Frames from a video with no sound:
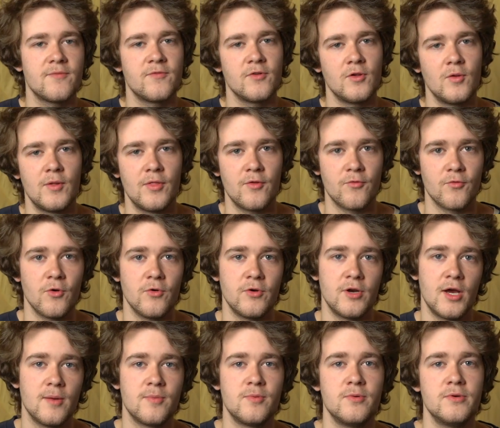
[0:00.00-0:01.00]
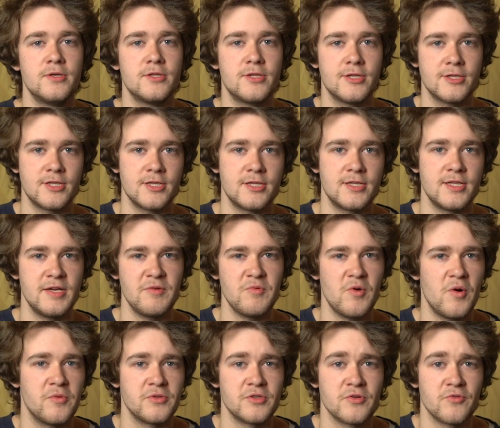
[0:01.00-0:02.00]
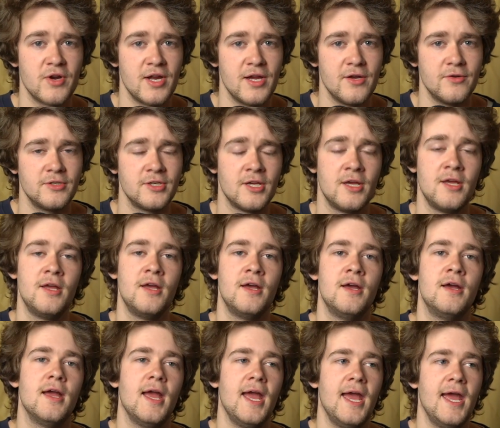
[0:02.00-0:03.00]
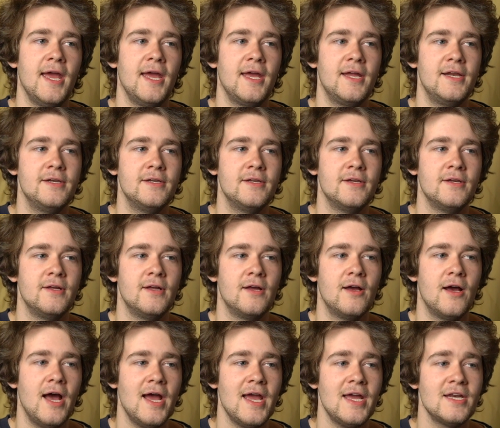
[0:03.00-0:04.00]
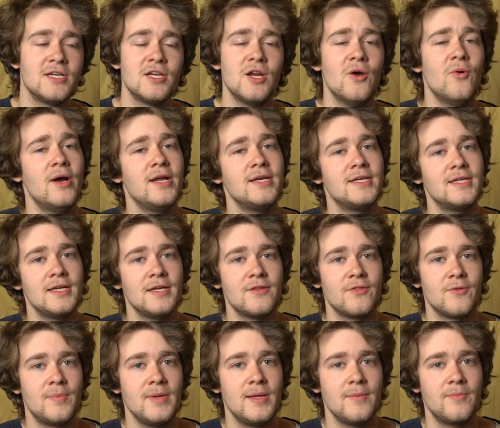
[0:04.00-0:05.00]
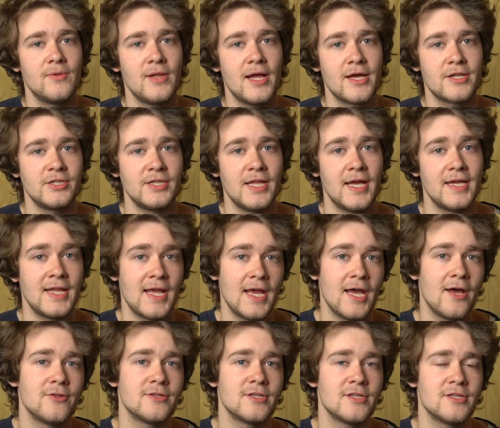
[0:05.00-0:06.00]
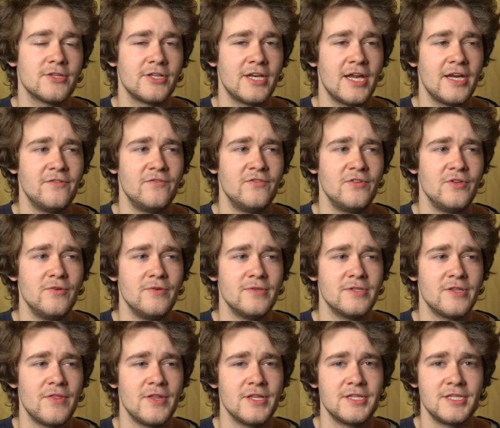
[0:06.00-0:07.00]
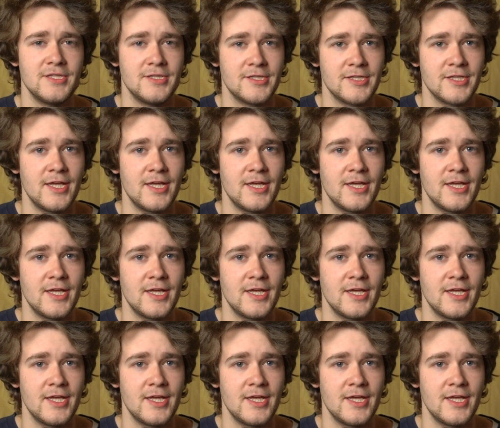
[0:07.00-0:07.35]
we just kept following the road upwards just to see what was around, and I had no idea the people actually had houses that had views this